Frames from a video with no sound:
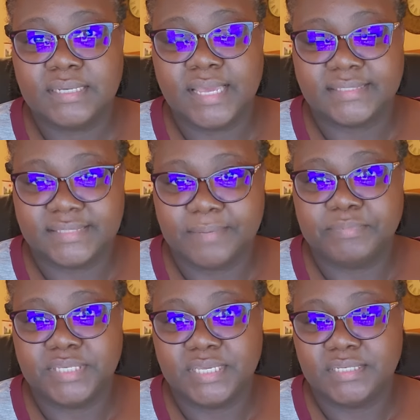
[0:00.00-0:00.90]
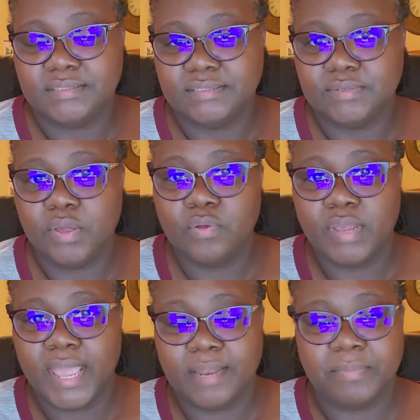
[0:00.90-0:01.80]
accepted and
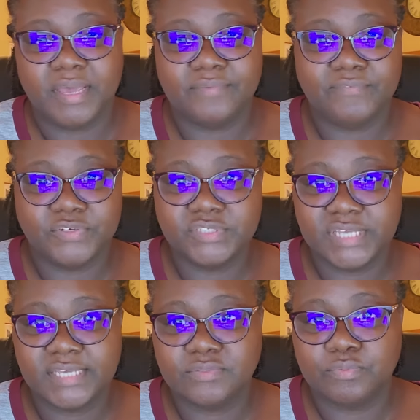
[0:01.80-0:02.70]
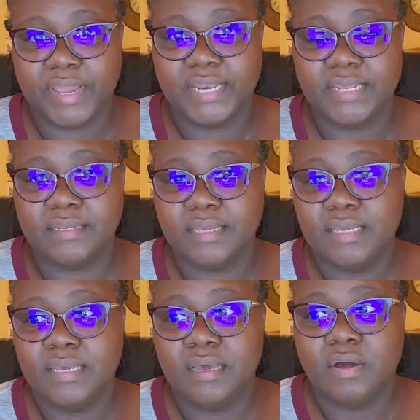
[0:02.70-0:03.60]
had my first test rated
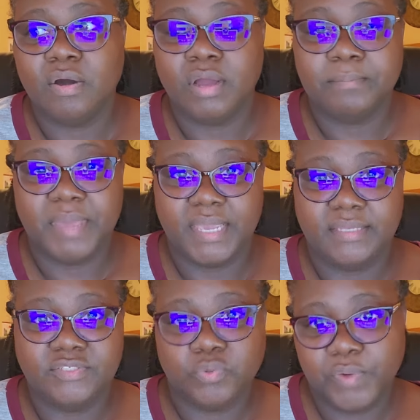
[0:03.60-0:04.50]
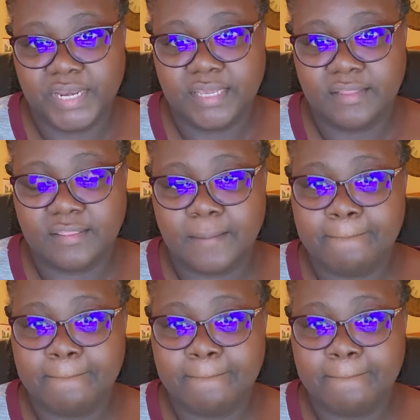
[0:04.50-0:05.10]
on May 20th.